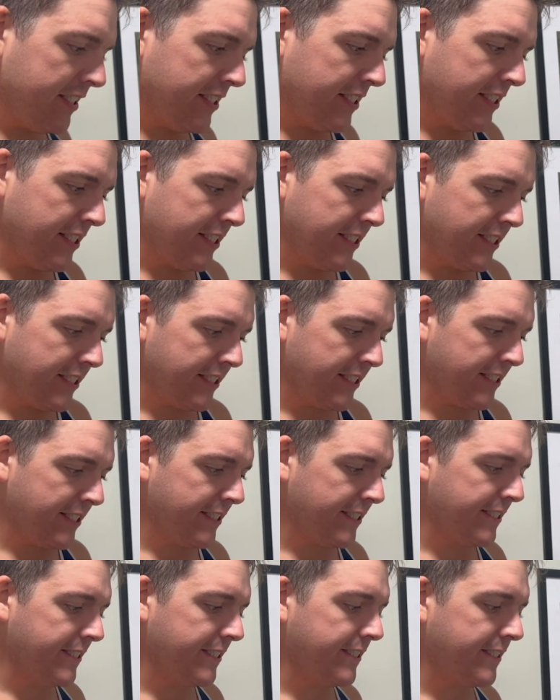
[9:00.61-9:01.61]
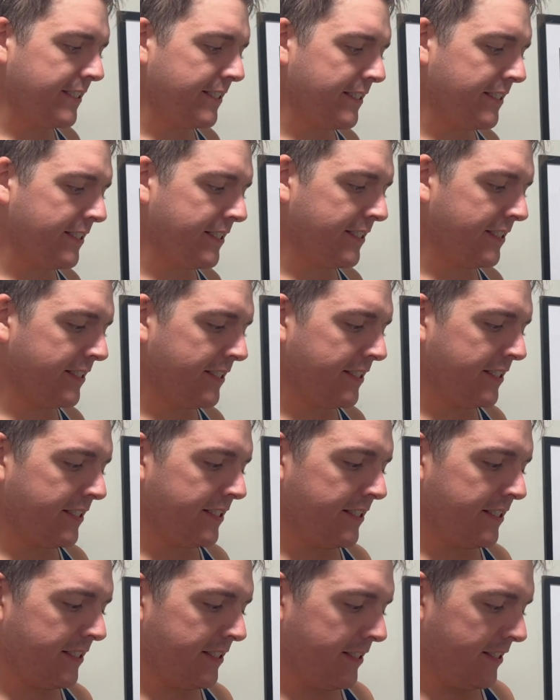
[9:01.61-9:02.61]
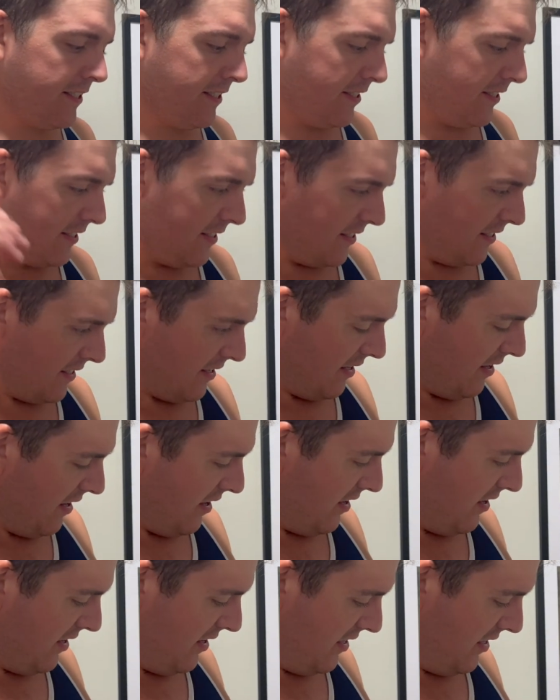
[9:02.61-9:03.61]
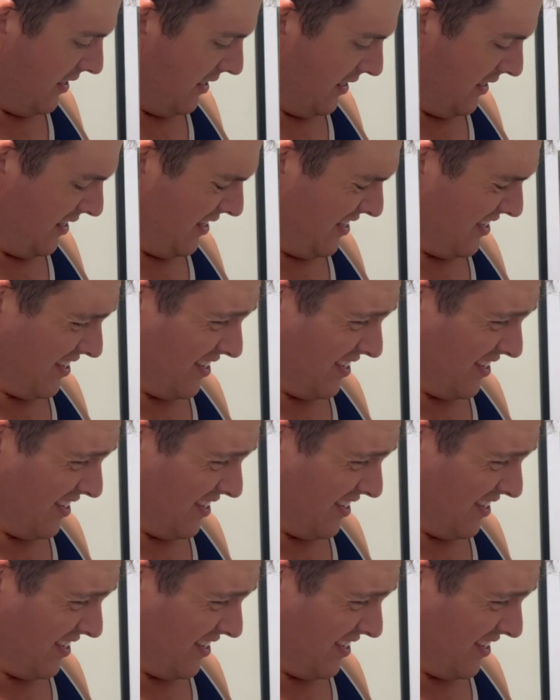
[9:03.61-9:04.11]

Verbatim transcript: is like orange. A baby orange.